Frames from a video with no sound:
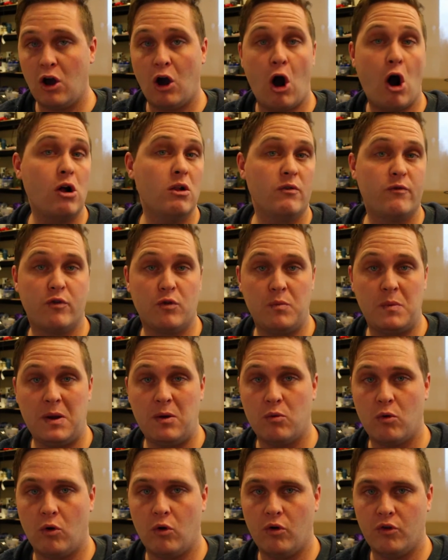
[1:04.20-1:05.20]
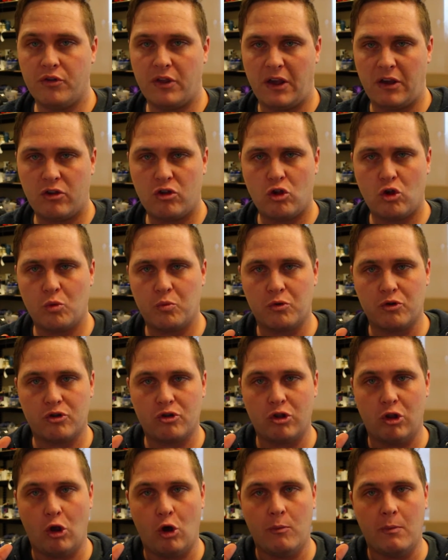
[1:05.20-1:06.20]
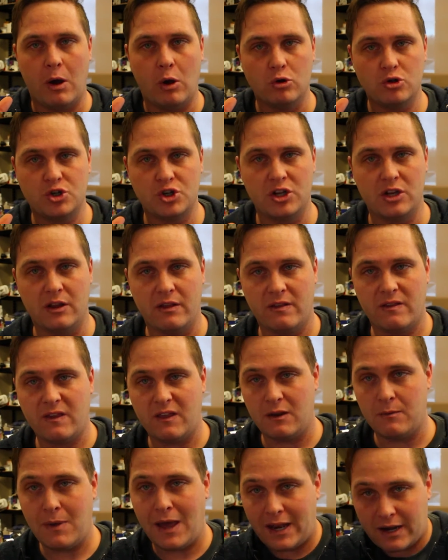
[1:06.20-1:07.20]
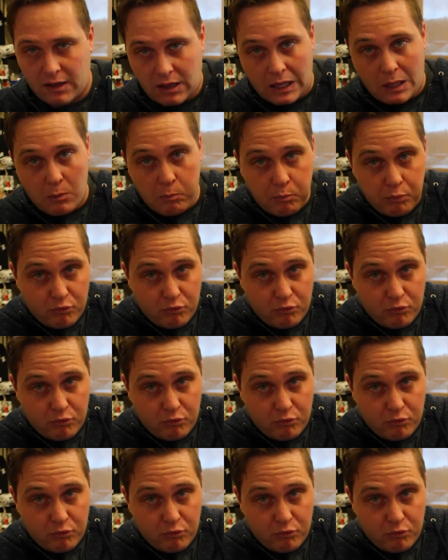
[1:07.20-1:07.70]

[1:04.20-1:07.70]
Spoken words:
all of the B-roll is like super slow motion and cinematic, like,